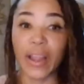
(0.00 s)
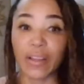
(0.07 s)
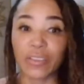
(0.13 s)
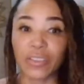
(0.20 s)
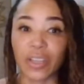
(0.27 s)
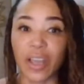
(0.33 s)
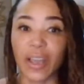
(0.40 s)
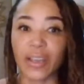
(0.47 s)

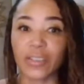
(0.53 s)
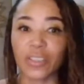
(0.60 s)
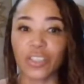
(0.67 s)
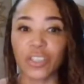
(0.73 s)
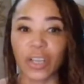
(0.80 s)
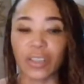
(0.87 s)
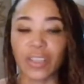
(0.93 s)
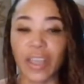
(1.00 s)
outside to
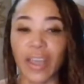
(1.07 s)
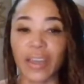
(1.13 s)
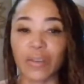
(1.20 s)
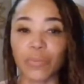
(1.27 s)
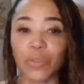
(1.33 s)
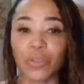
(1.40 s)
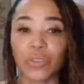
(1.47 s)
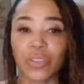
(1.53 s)
check the
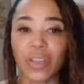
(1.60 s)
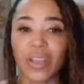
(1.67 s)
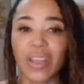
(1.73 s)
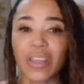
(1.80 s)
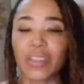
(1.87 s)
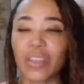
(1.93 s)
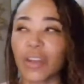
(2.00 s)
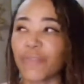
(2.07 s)
animals
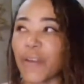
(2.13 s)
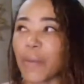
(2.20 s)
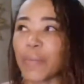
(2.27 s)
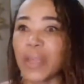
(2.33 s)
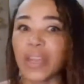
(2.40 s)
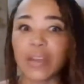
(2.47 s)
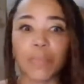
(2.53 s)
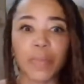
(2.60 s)
than if I'm
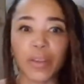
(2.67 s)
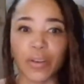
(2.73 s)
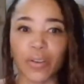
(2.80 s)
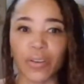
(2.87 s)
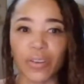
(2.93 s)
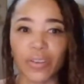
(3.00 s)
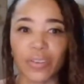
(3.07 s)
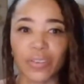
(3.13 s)
in a mirror.